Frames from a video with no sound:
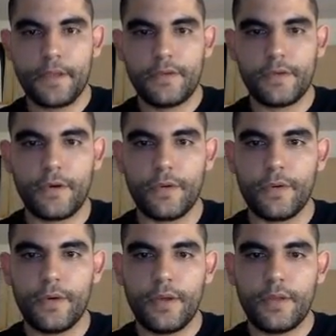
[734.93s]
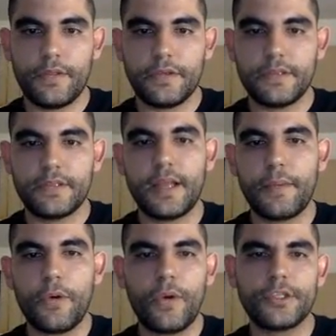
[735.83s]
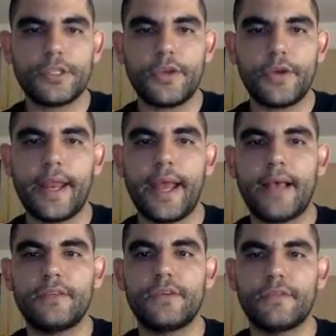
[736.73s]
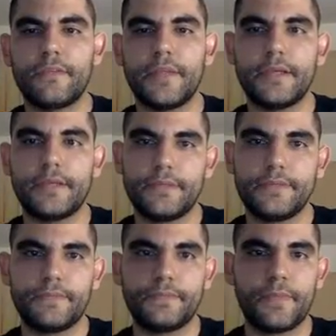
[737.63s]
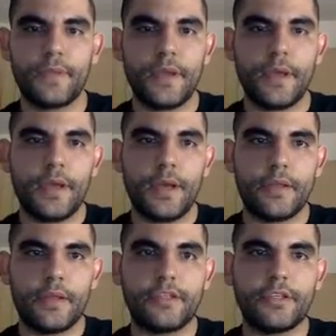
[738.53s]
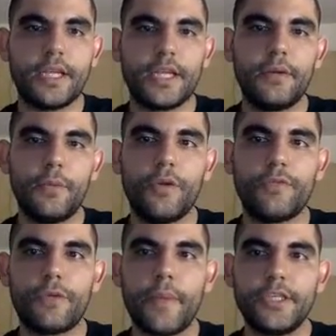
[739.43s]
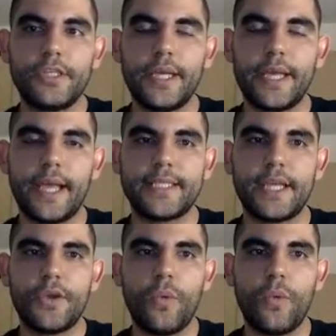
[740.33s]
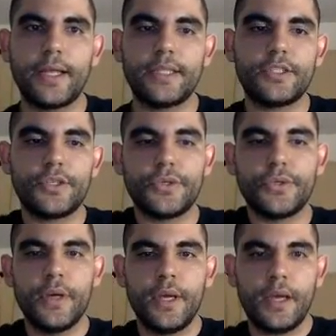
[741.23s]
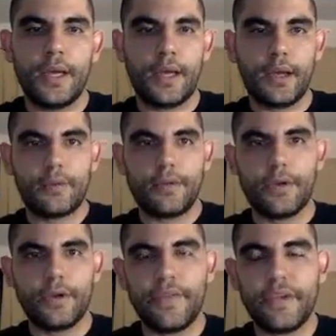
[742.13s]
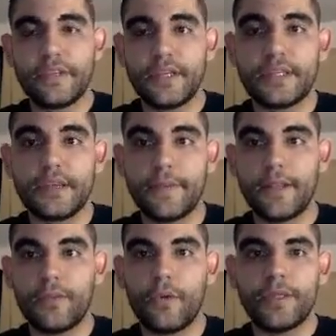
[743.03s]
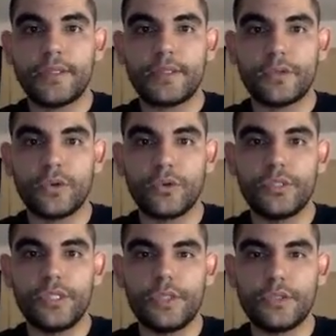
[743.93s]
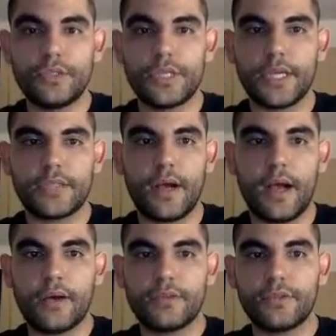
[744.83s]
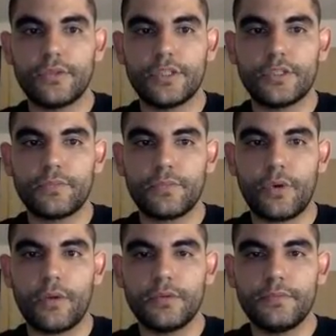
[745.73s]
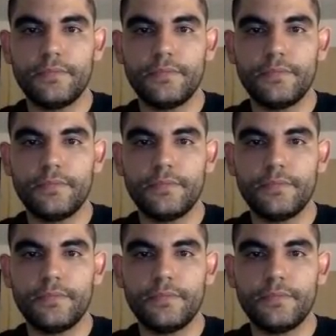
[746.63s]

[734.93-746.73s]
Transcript: So this is the type of question that you can answer from this. There's just a little more information in case that you wanted to look at this. It is available in Schoology, just in case of how to do this problem.